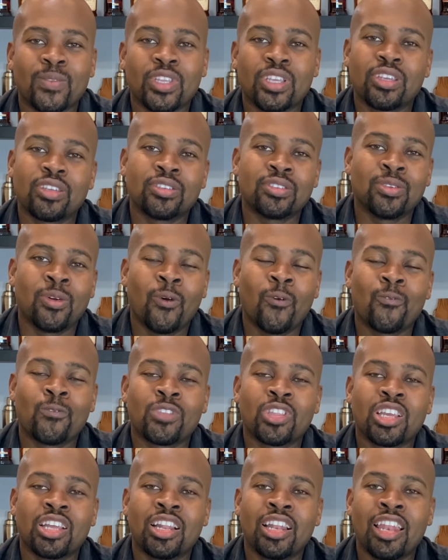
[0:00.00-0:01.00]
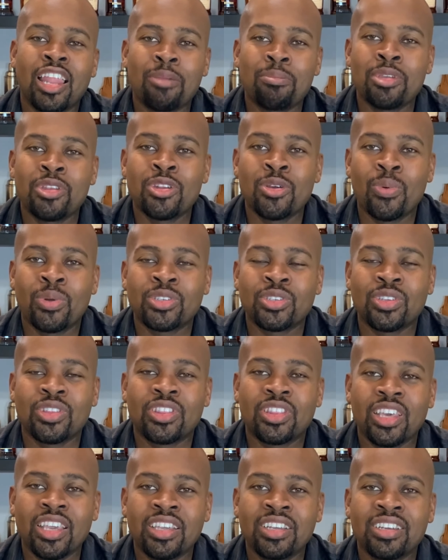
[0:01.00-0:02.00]
So let me know what you
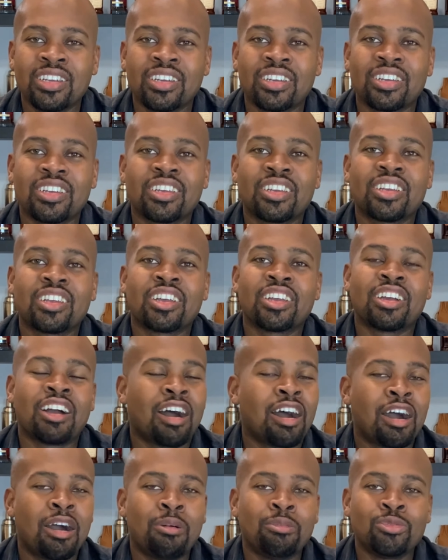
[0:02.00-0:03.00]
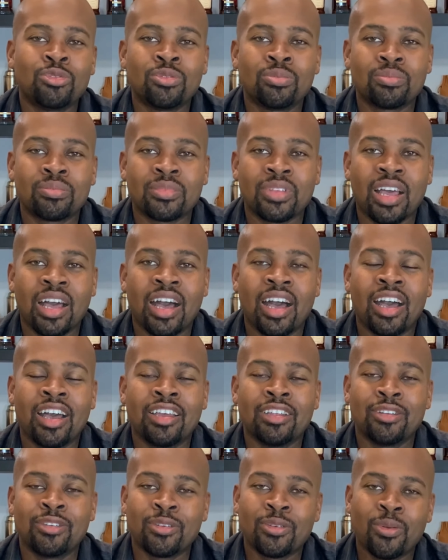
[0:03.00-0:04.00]
think um,
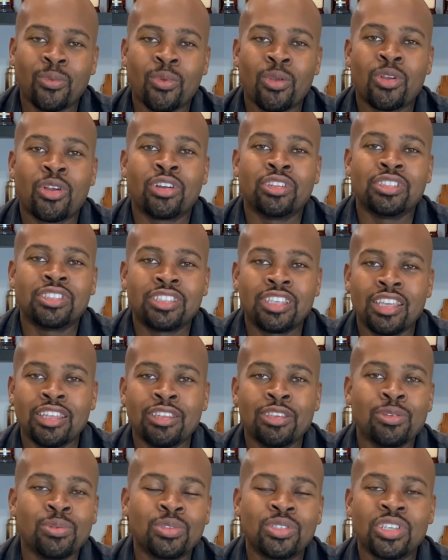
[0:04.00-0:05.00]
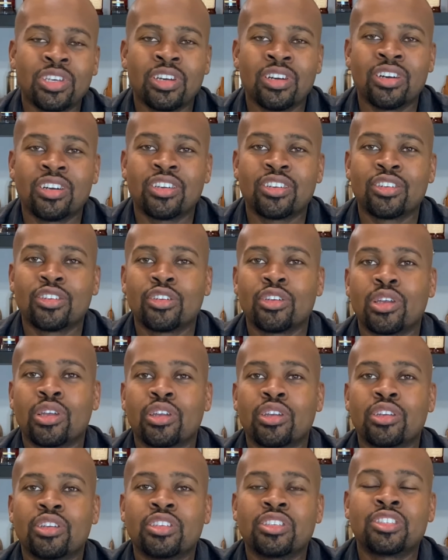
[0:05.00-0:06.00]
and we'll continue to
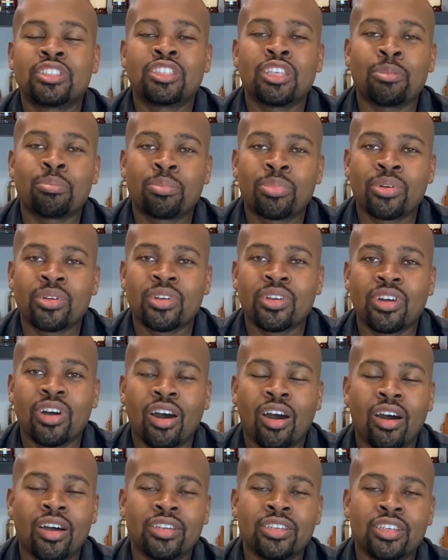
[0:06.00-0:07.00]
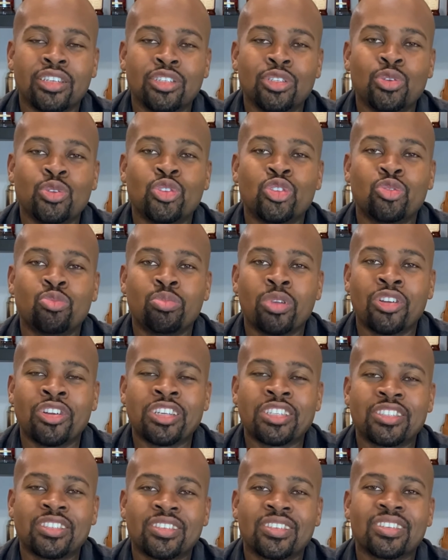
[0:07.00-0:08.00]
sip on new
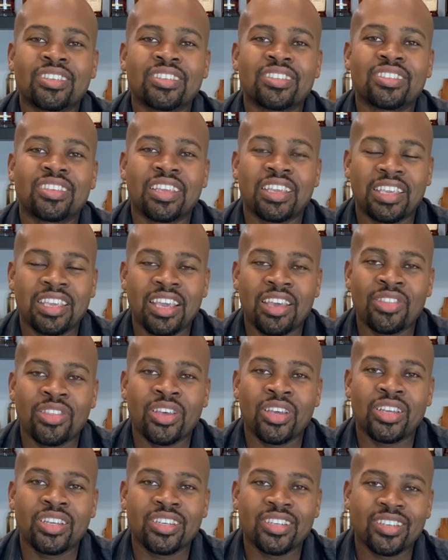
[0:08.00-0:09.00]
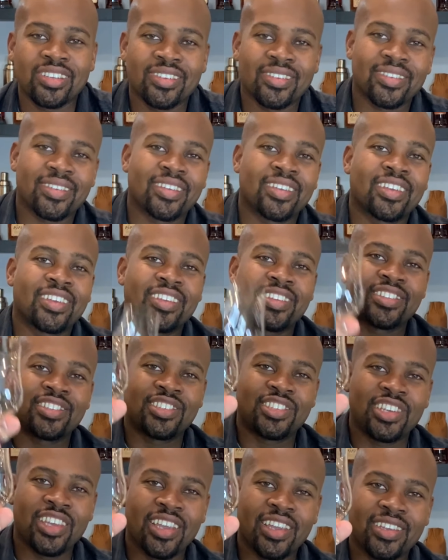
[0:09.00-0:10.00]
spirits together.
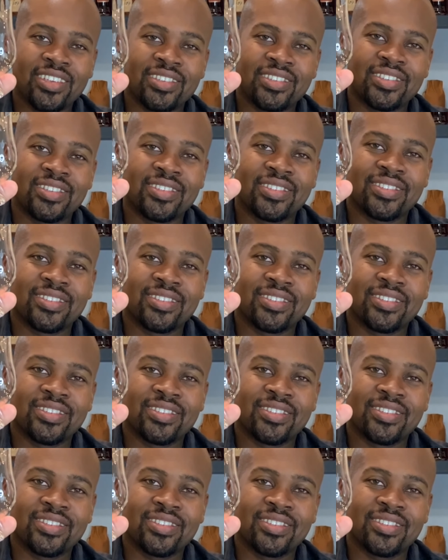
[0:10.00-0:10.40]
Cheers.